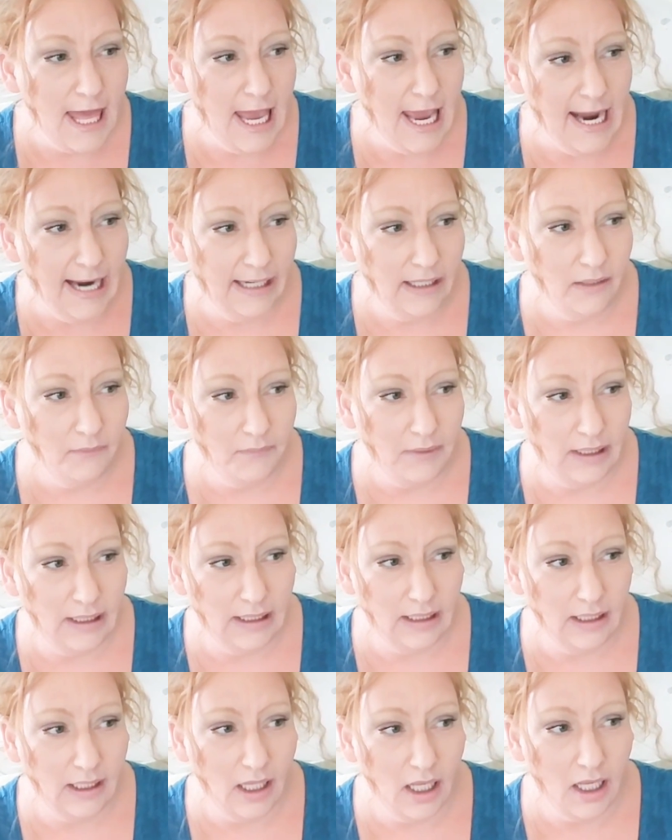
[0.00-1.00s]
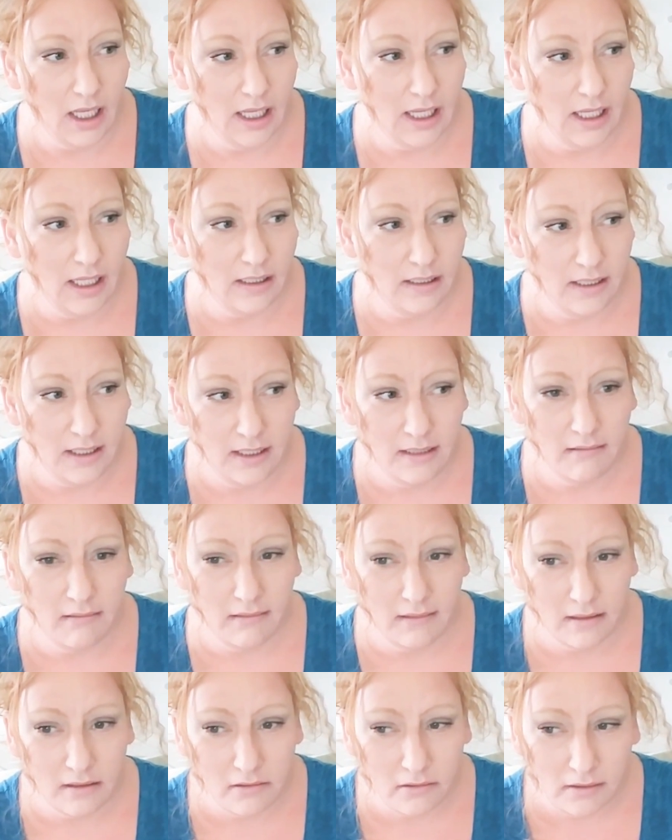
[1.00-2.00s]
Anyway, he
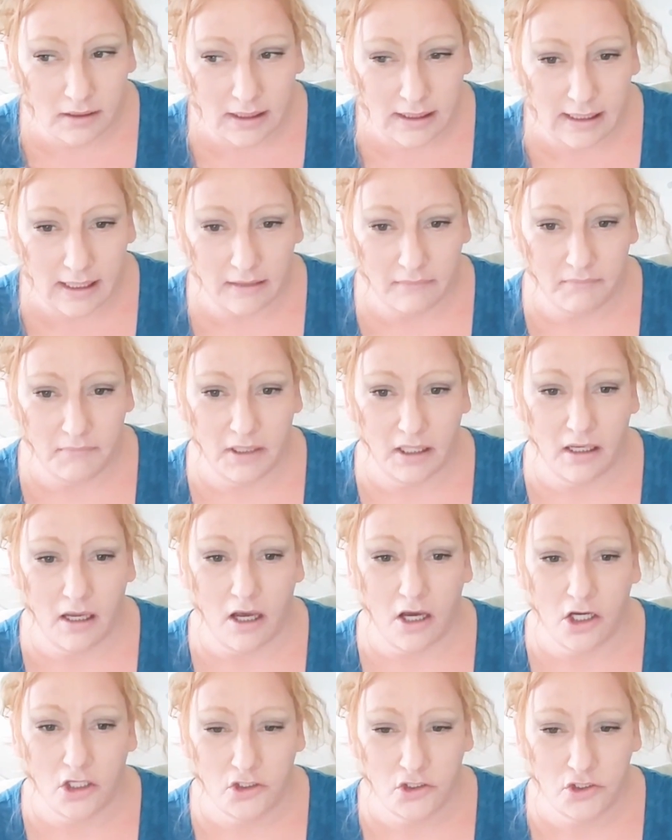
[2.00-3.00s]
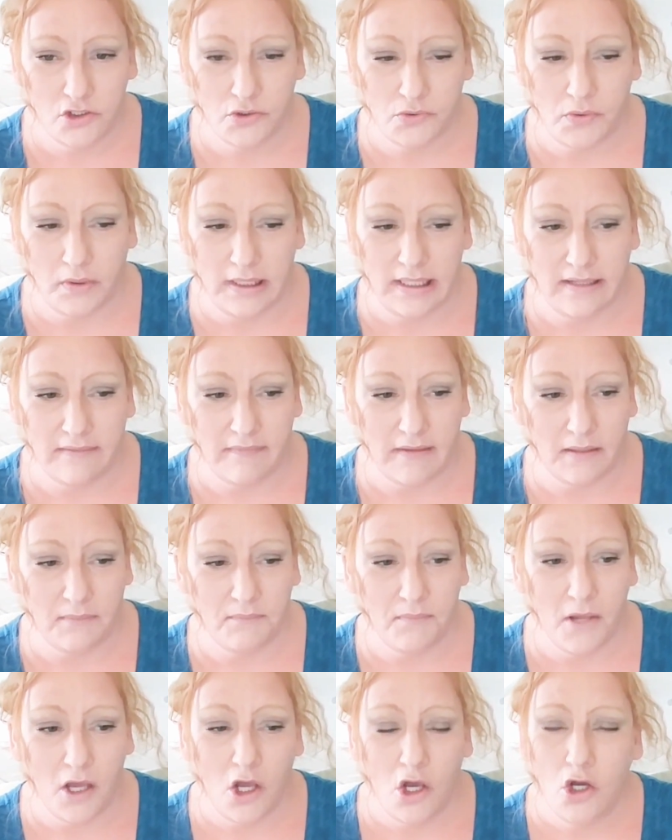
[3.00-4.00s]
literally gave me 120 of them.
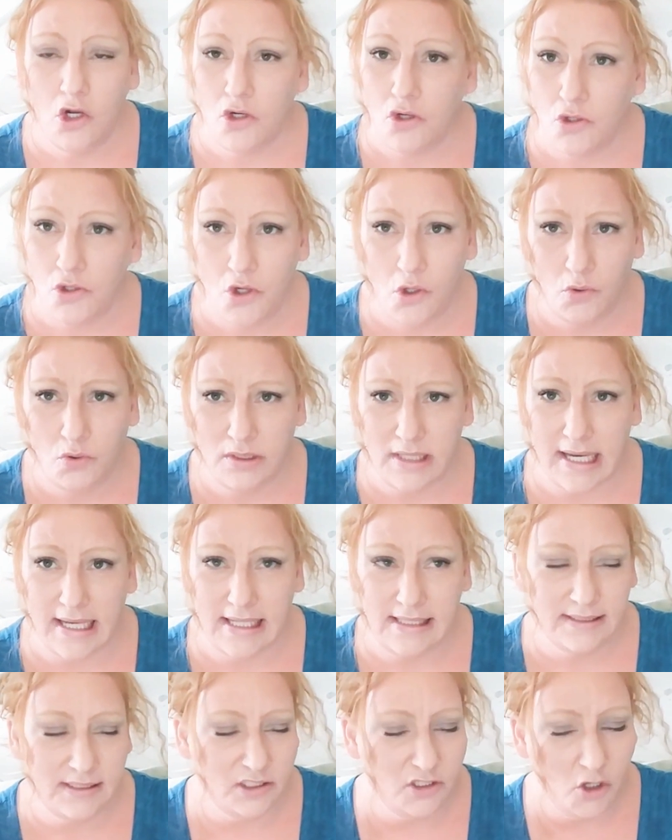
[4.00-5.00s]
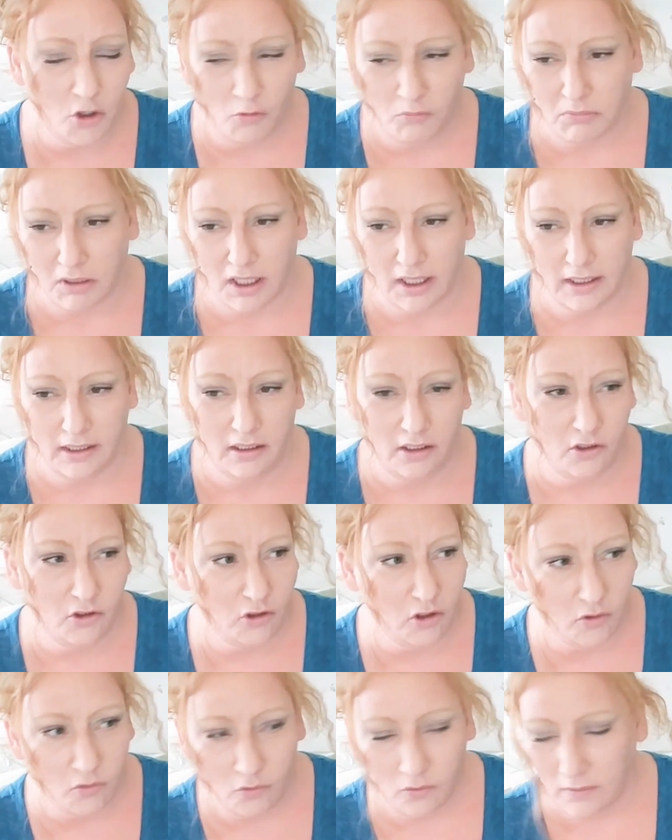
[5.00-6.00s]
No tests, no blood,
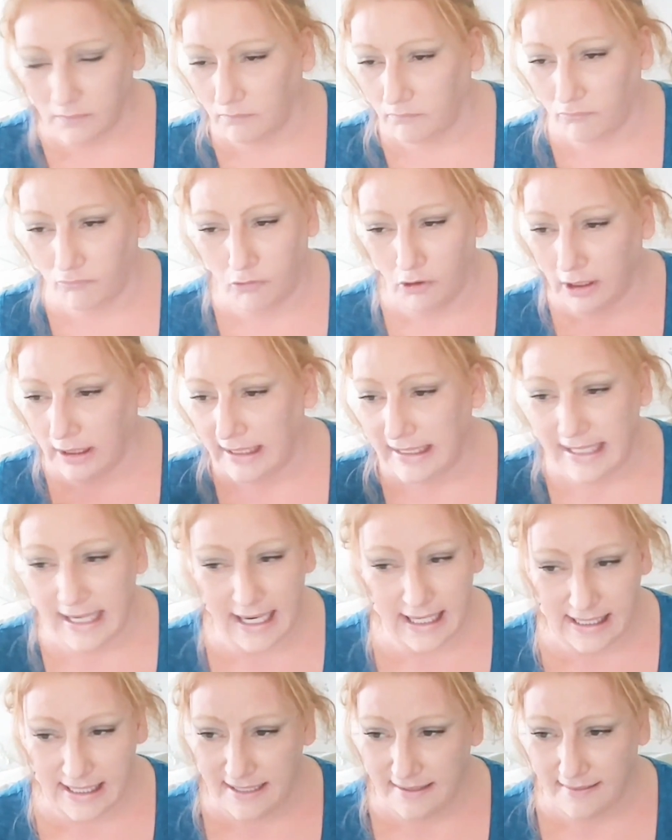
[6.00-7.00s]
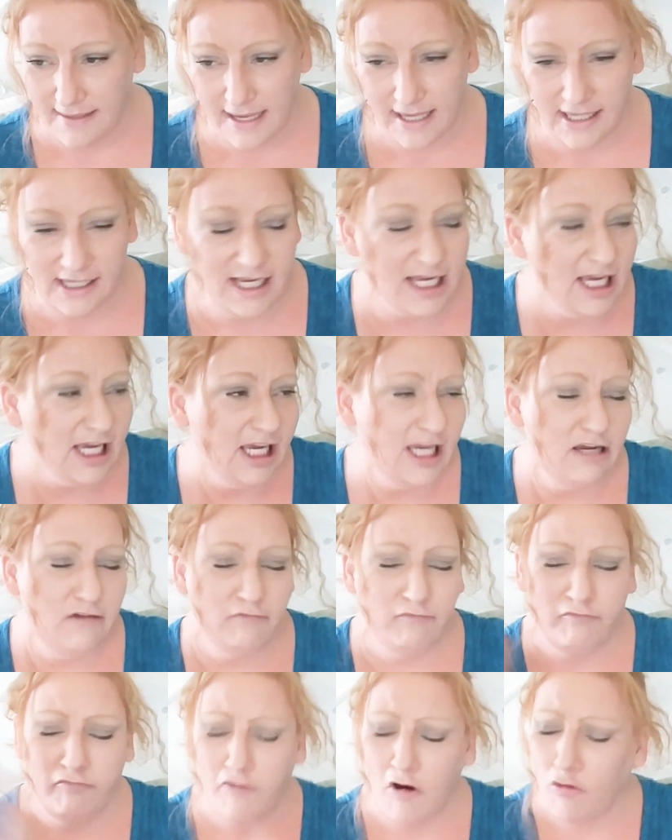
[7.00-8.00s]
no really anything. He
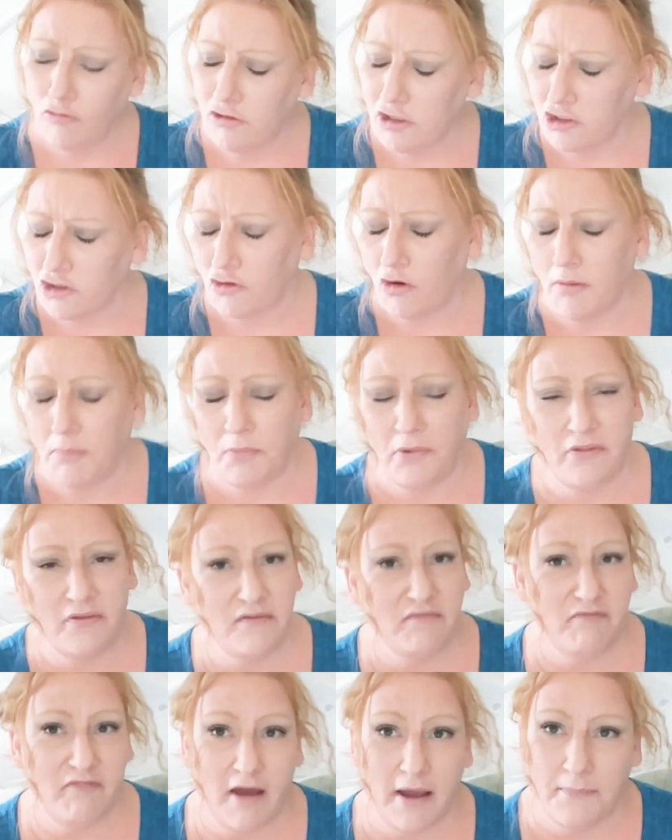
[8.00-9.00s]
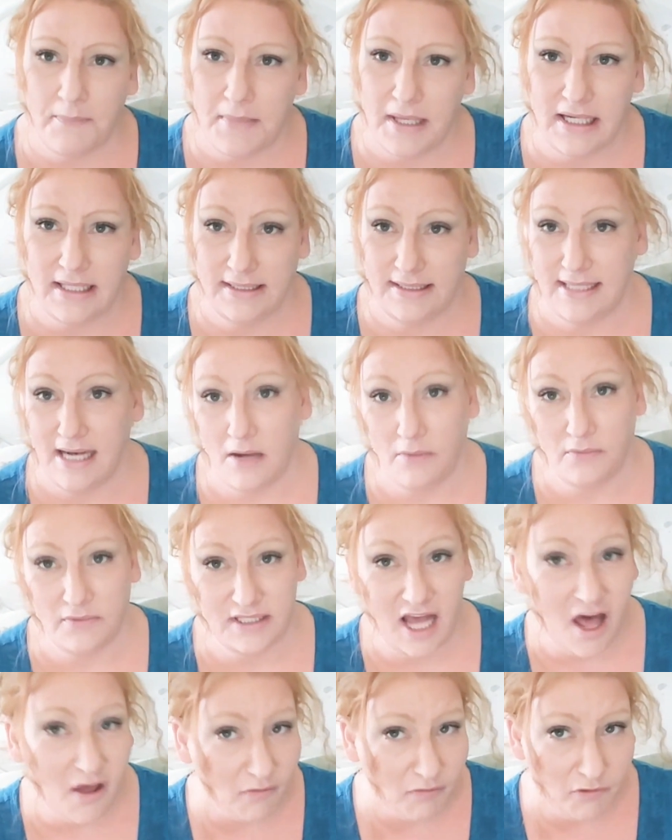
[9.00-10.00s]
wrote the script within 5 minutes, and I was
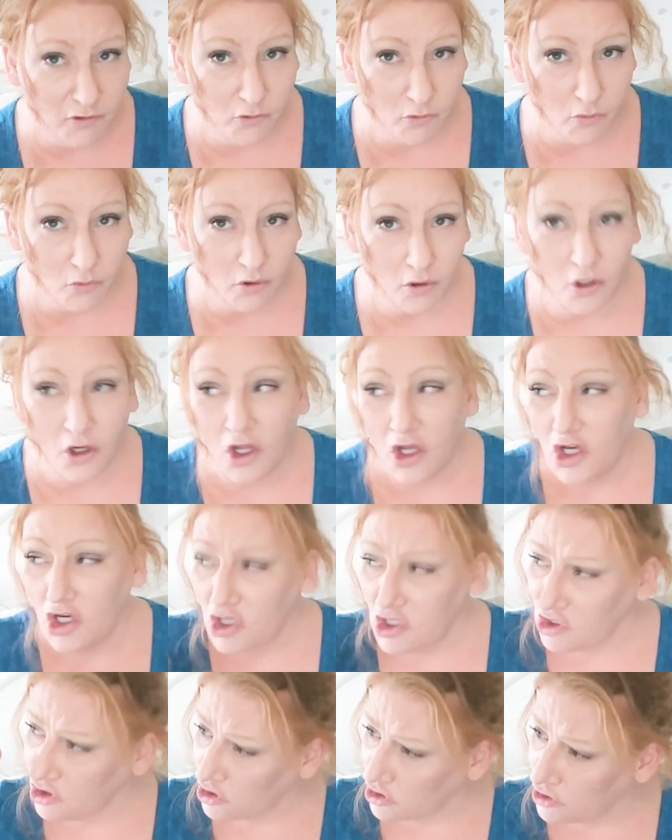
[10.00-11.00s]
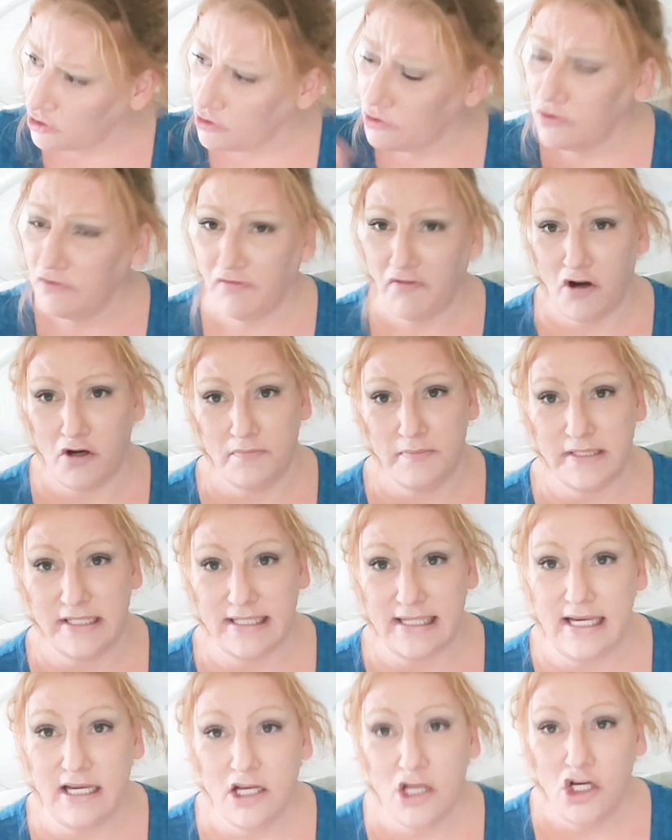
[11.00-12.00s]
out the door to the
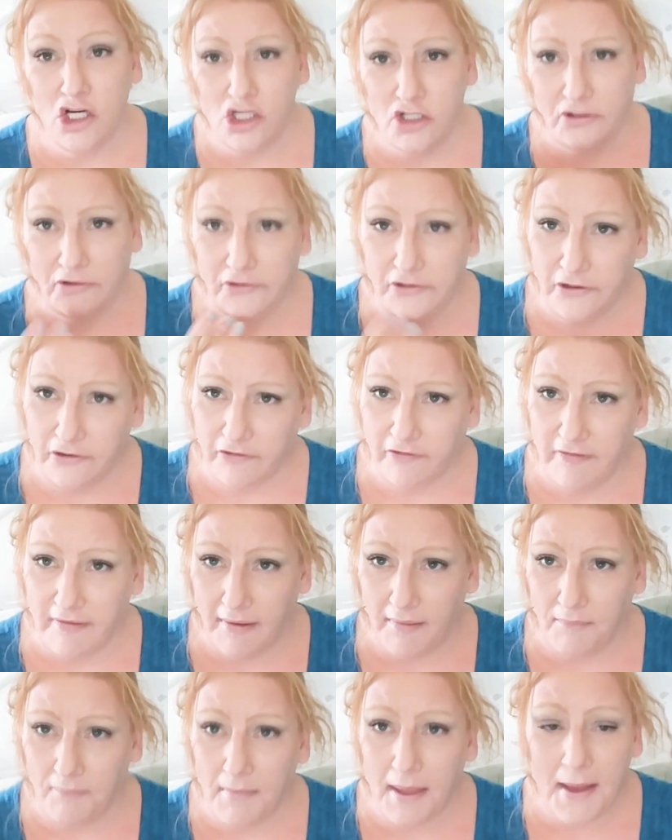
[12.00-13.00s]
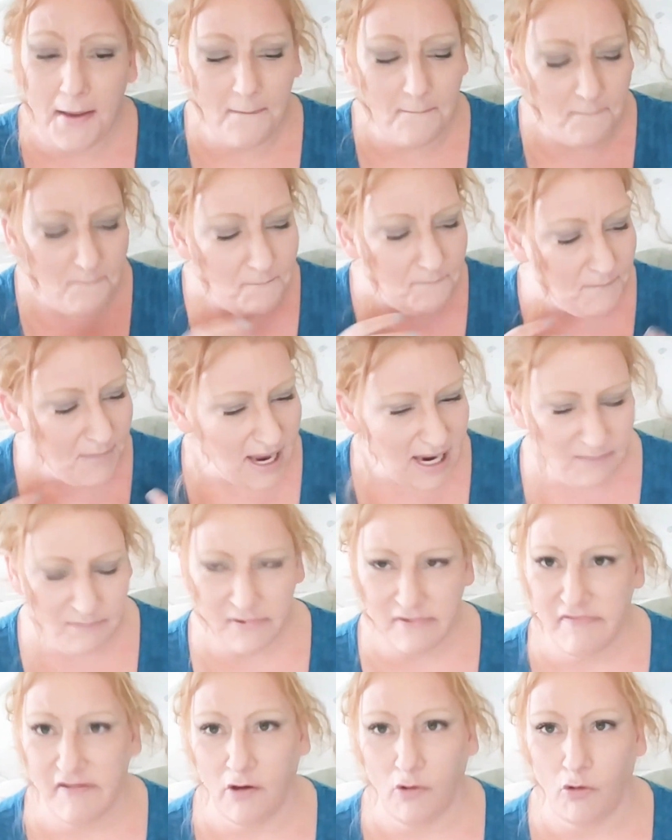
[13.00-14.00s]
pharmacy, took them, made me
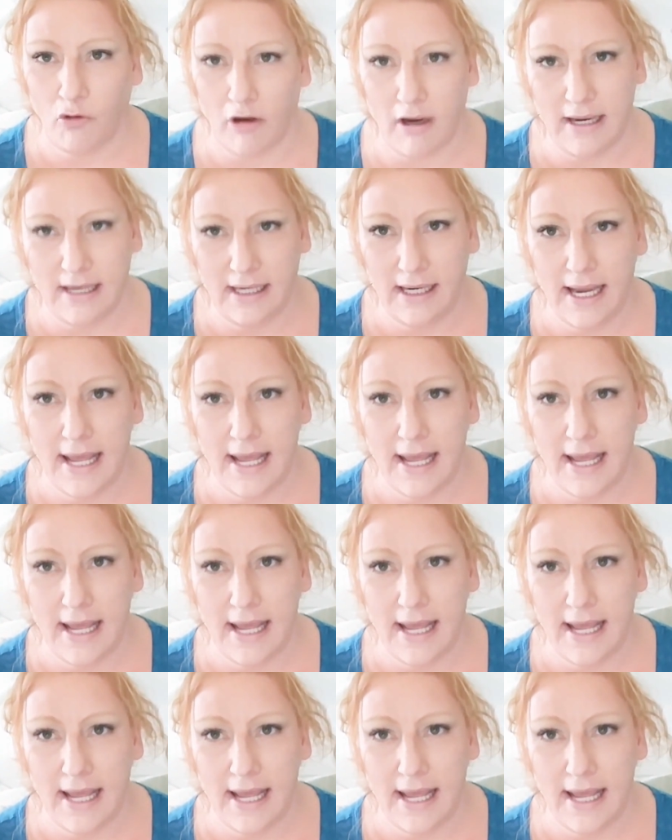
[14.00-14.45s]
feel great,